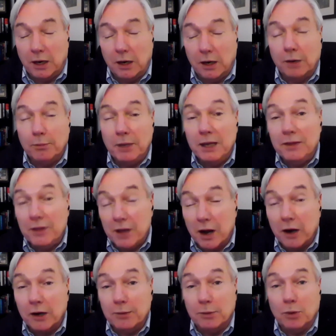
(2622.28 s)
make the
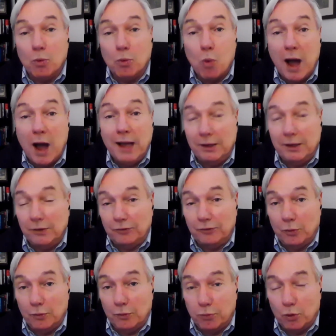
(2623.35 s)
argument why it is
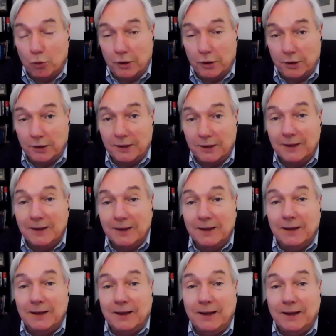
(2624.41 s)
so important
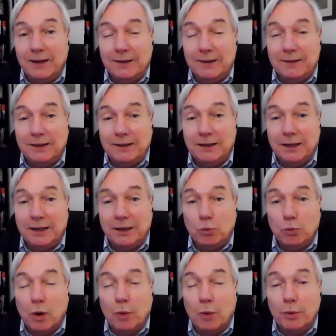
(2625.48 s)
and
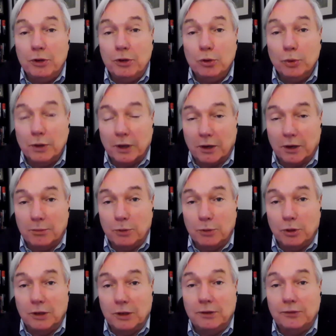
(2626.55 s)
what we do in our
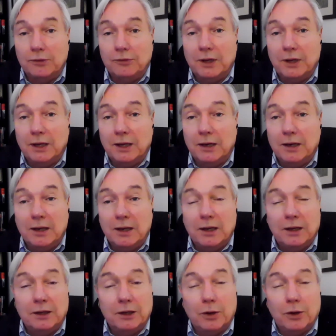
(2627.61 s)
communities. And,
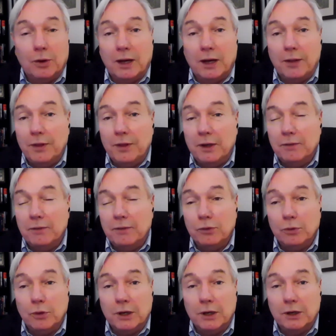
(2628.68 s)
I think if you
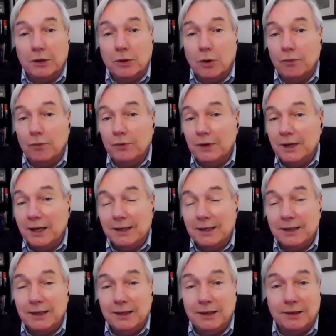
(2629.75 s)
look at
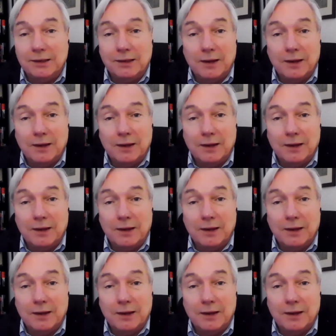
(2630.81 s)
COVID-19,